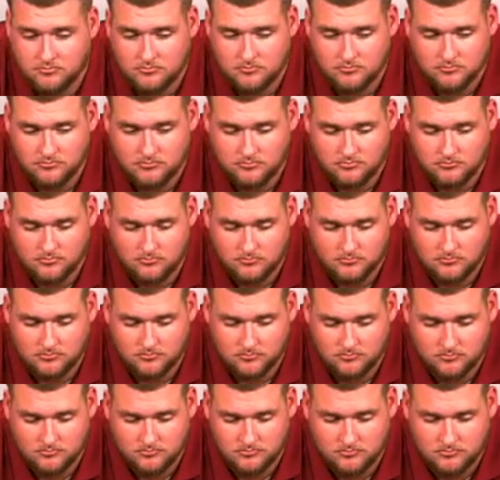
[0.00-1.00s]

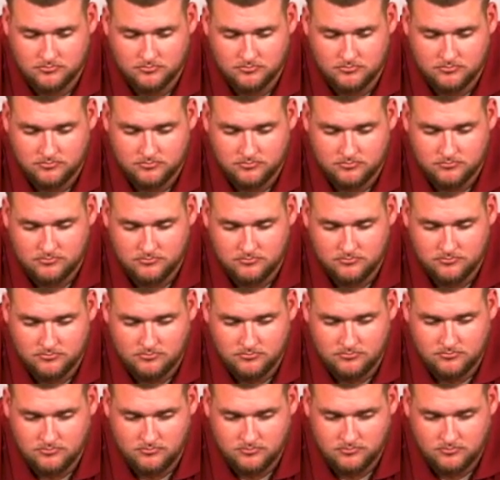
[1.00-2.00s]

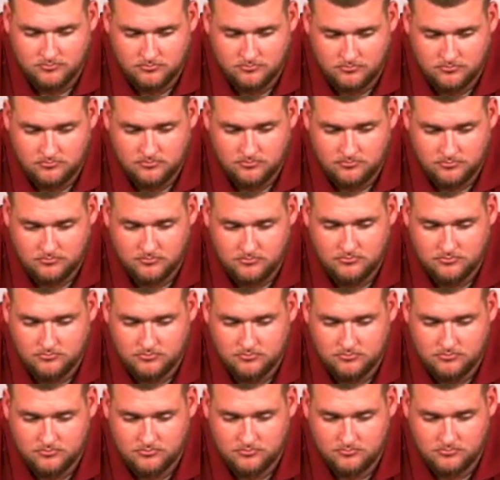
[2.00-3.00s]

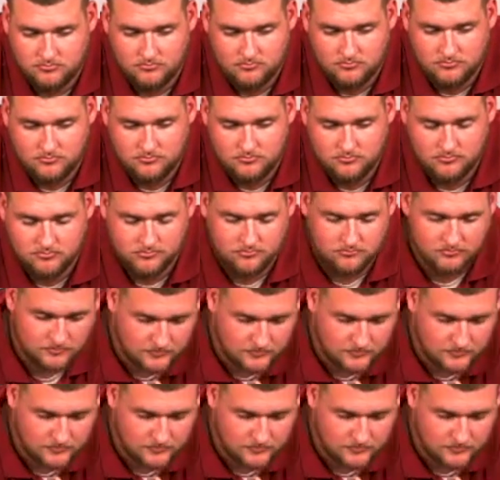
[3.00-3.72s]
No words are spoken by the person on screen.